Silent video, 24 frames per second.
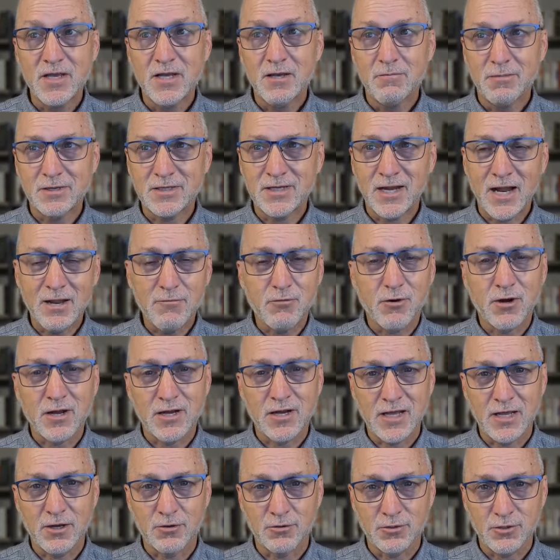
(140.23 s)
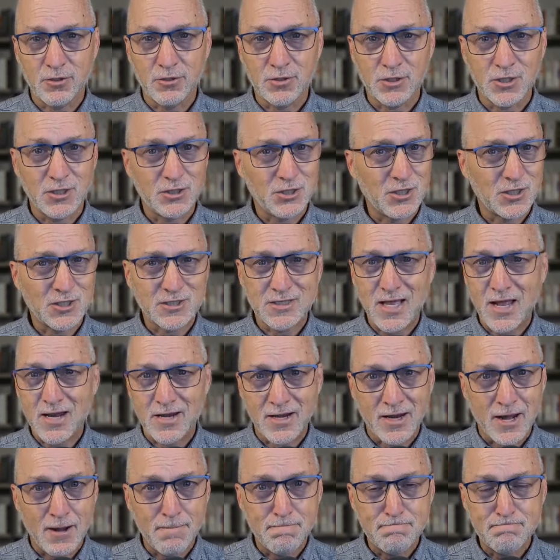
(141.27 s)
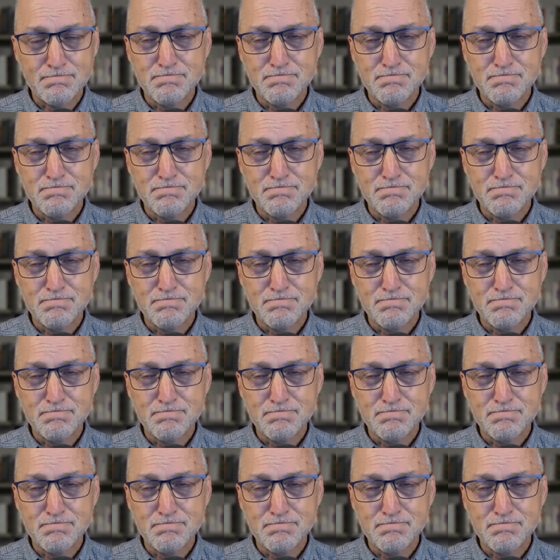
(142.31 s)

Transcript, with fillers: But today we're going to introduce it, just set it up,